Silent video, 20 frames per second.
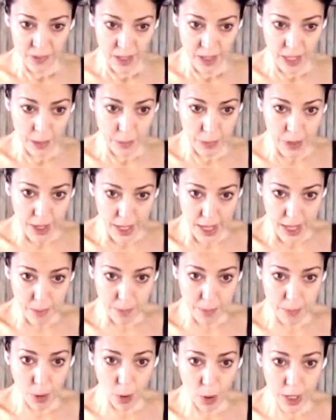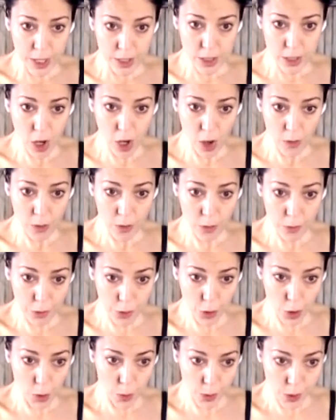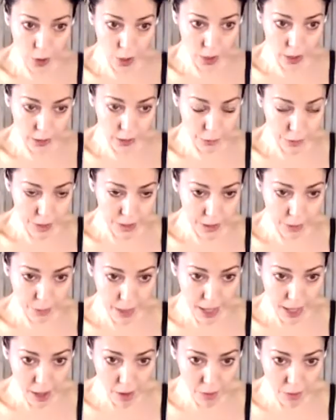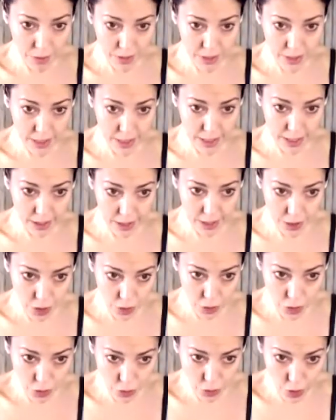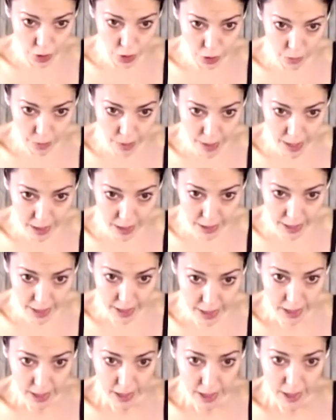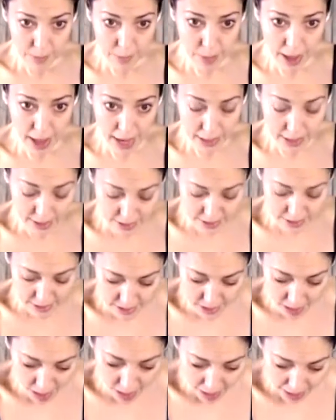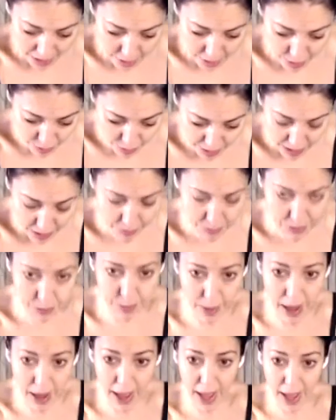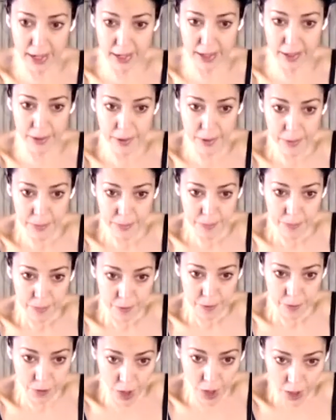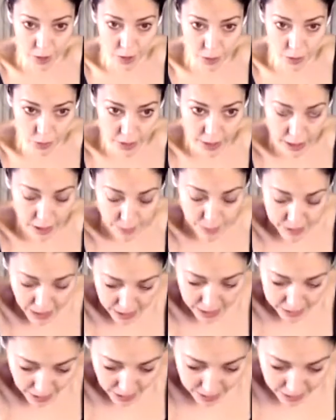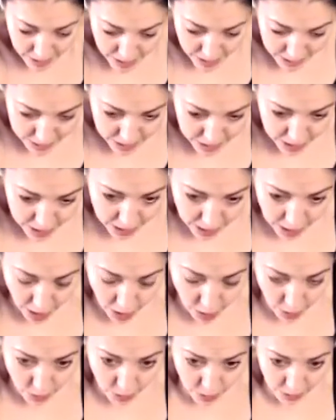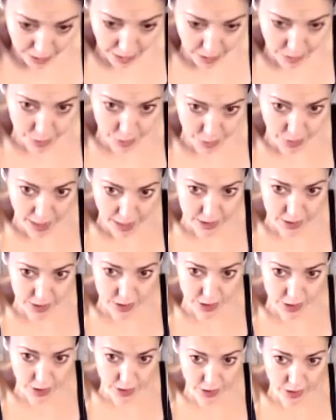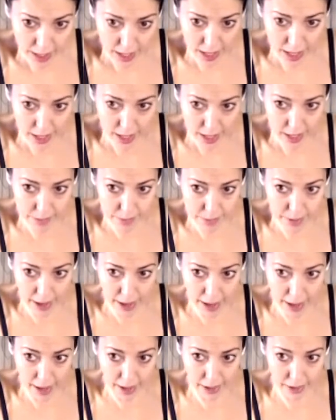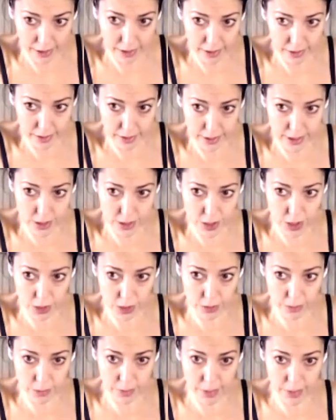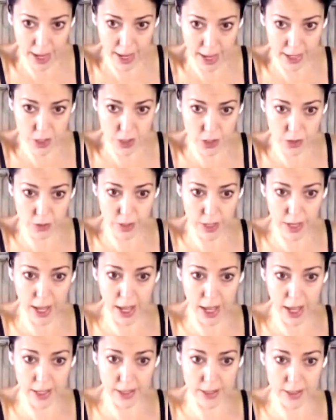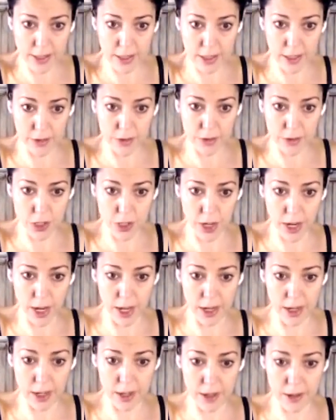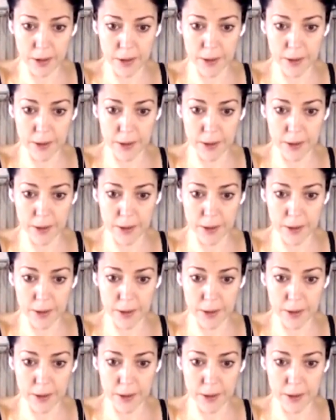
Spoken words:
Keep the hip points on the floor. We're not lifting the pelvis here as you draw your belly back, side ribs back, front ribs, and then slowly press your head back into your imaginary hands to lift your head.